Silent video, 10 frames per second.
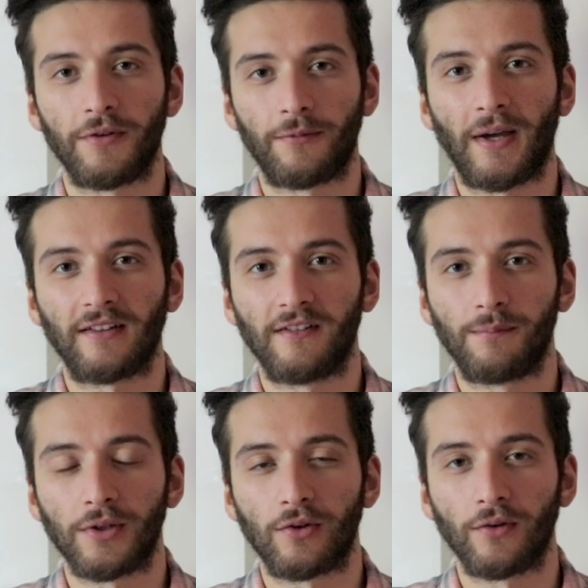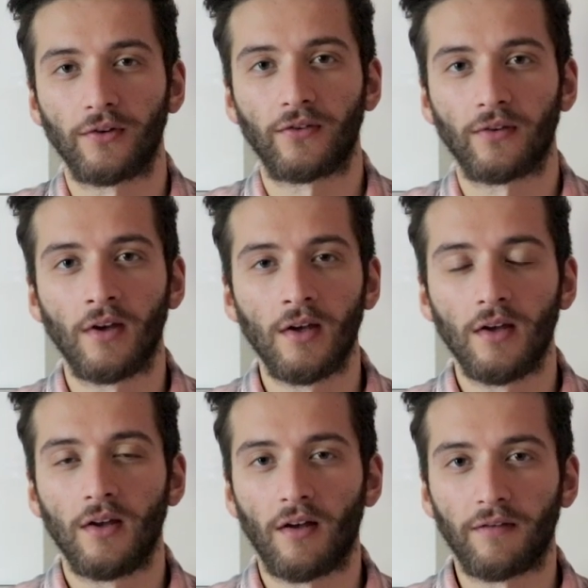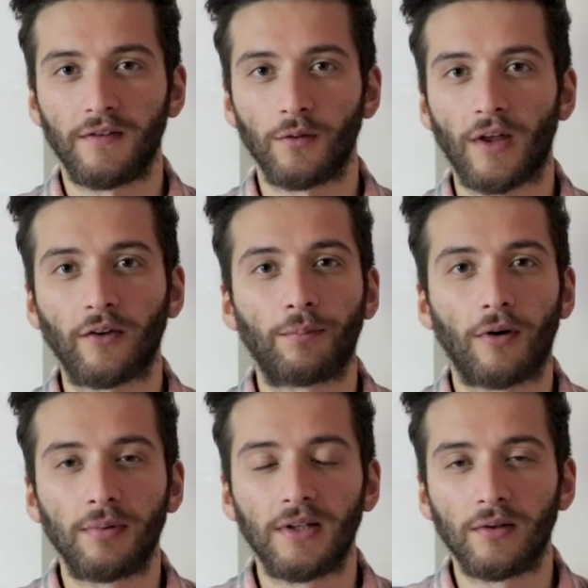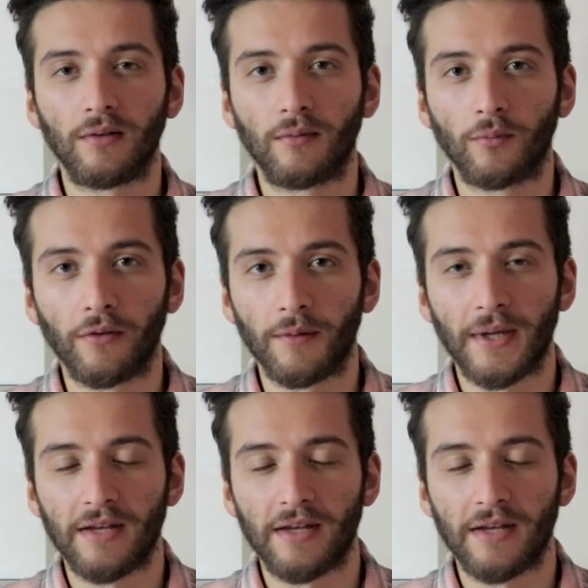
perspective because I feel that's probably one of the